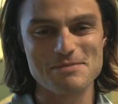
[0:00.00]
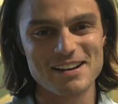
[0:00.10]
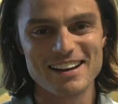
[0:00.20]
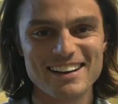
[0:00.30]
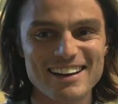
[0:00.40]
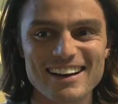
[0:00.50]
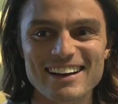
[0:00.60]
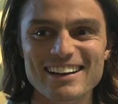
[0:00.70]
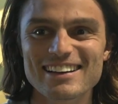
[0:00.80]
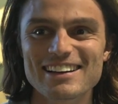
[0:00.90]

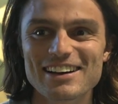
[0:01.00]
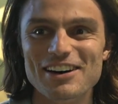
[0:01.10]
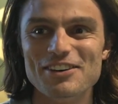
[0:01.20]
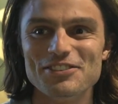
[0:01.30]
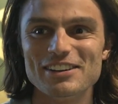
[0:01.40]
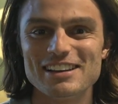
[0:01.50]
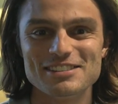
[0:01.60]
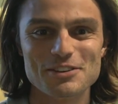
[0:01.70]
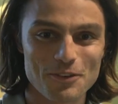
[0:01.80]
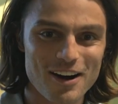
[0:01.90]
but hopefully I
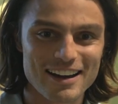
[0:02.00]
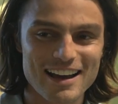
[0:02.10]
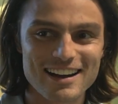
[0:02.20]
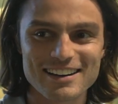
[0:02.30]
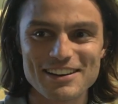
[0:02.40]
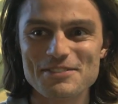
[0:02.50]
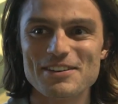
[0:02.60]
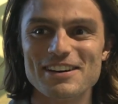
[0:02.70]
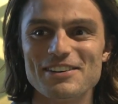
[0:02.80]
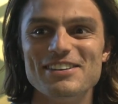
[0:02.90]
still walk out of here. But